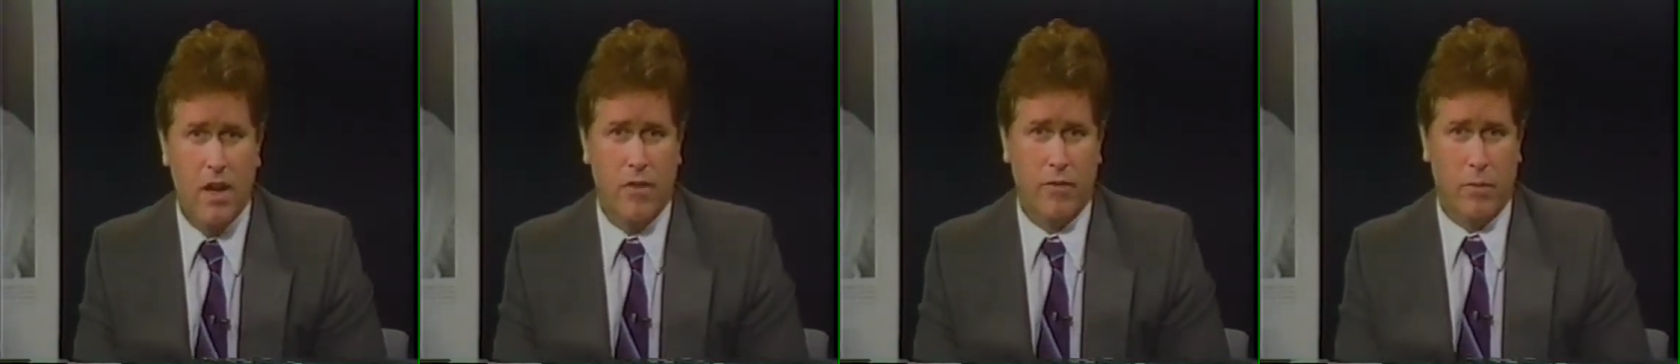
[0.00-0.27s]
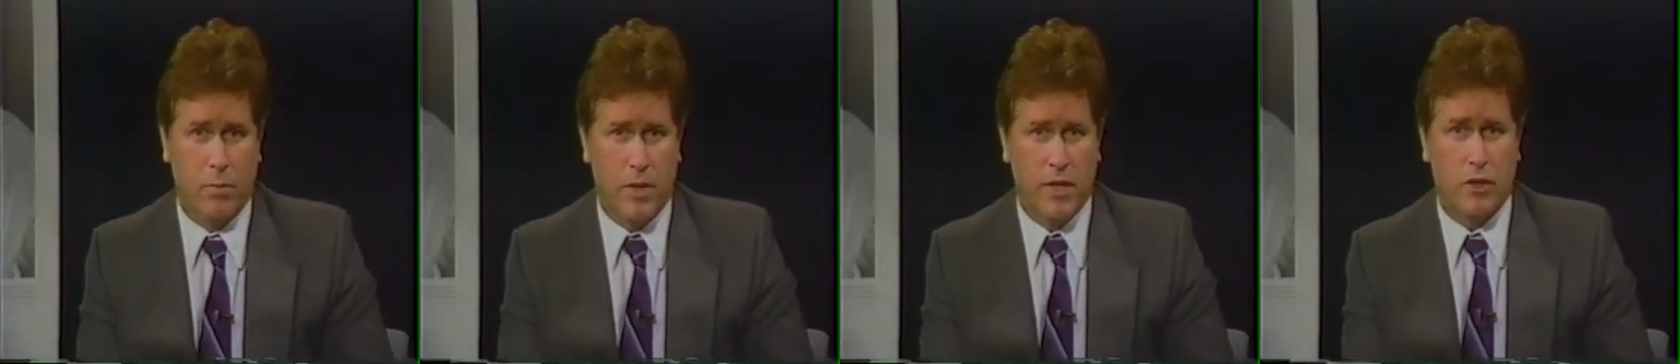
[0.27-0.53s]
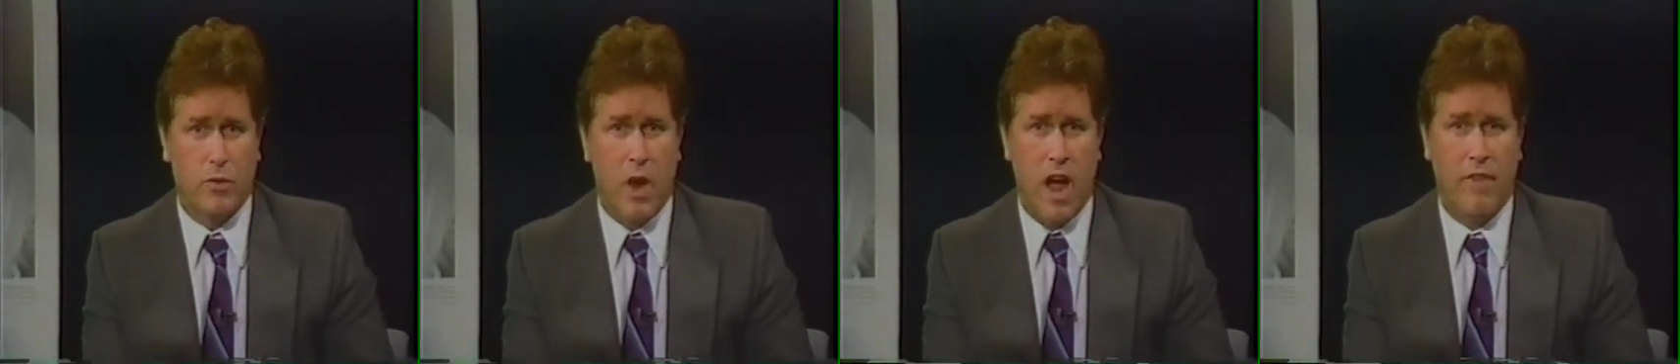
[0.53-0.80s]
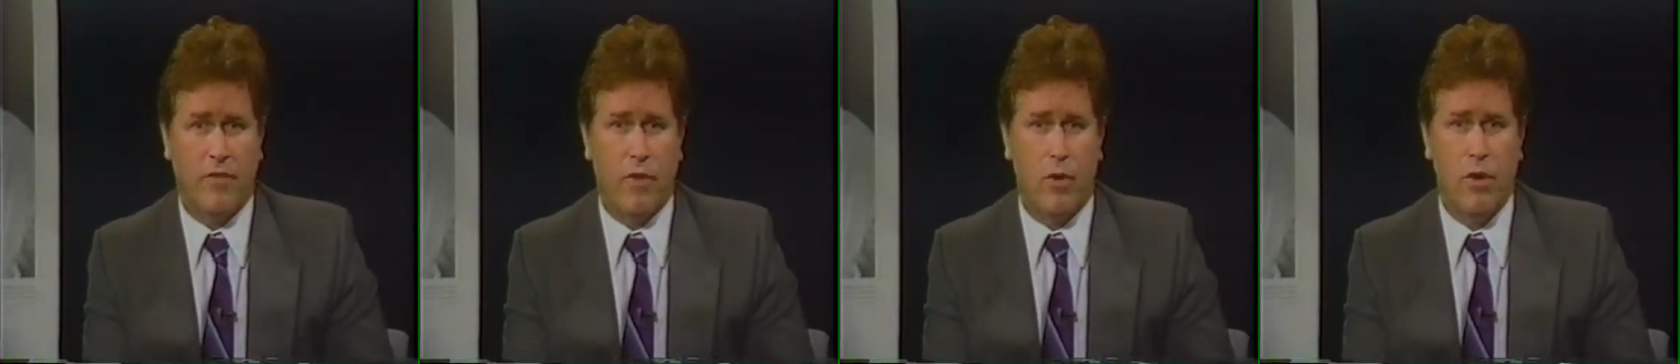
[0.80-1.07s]
from this
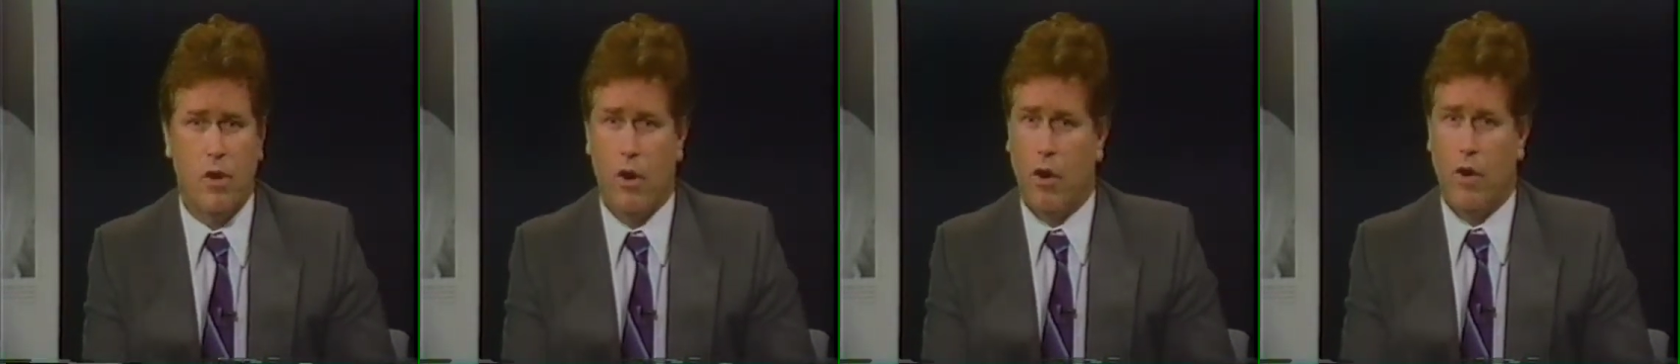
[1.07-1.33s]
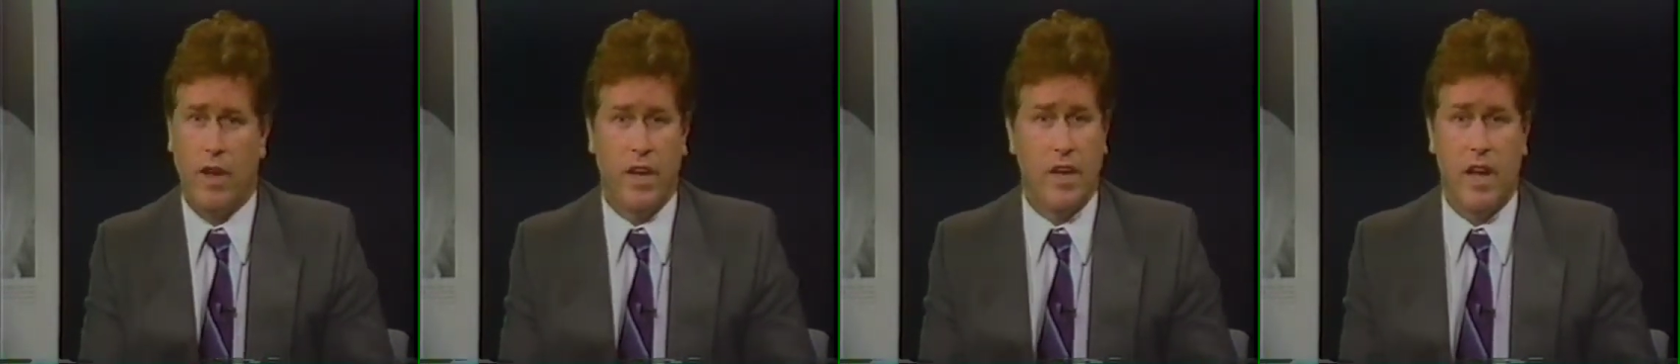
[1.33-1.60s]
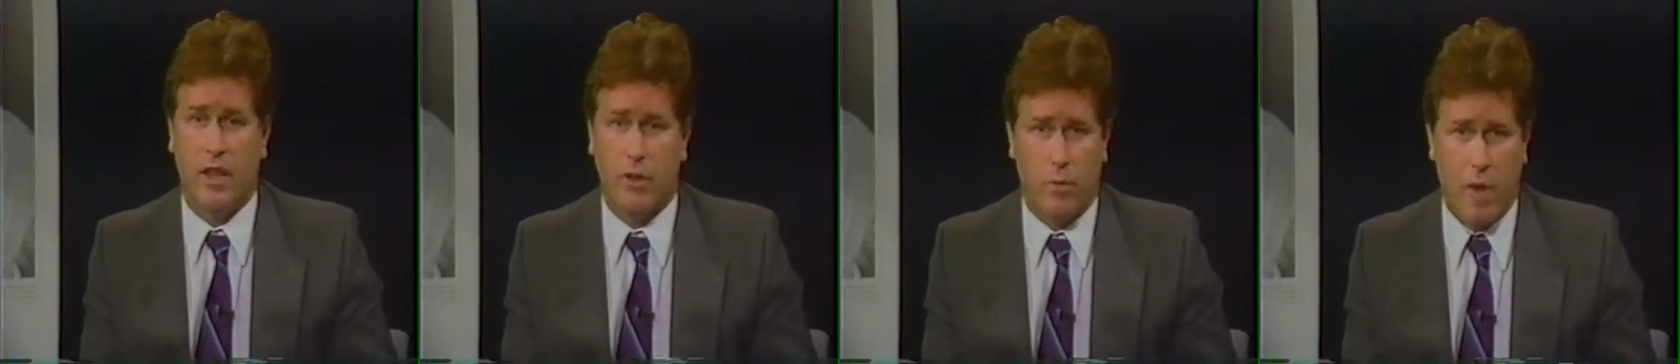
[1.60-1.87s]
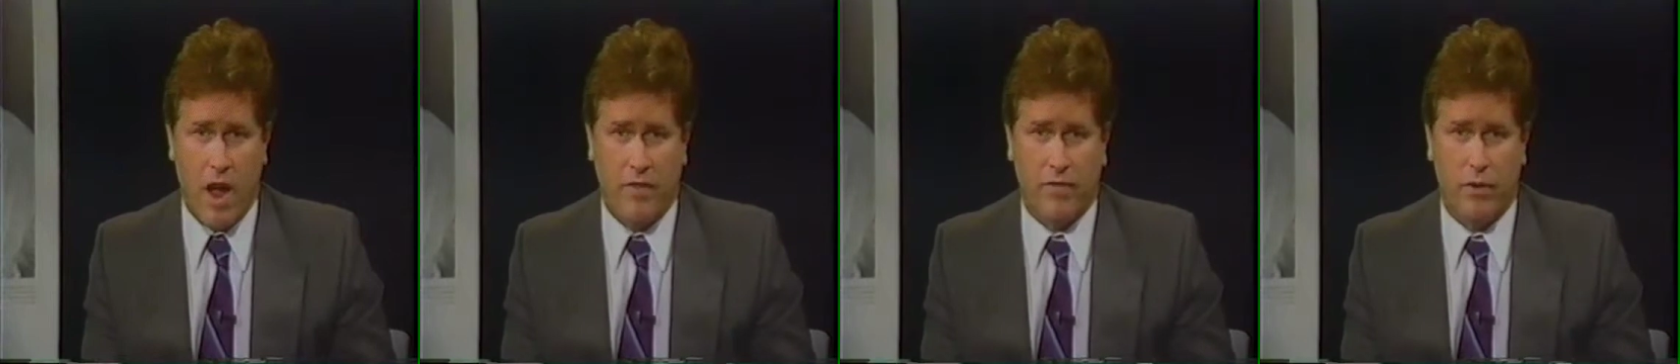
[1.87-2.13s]
rifle or any other
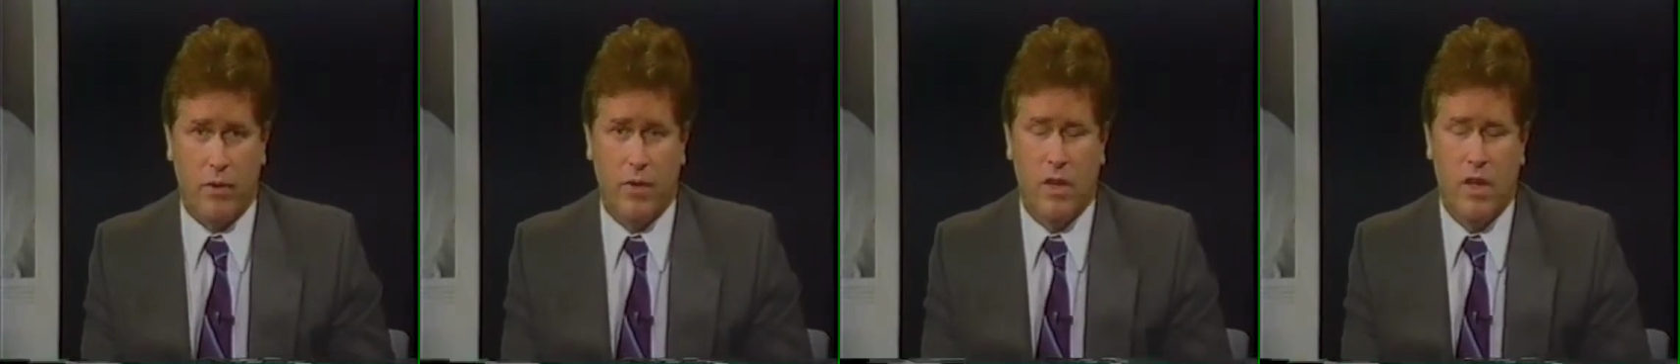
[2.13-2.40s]
rifle.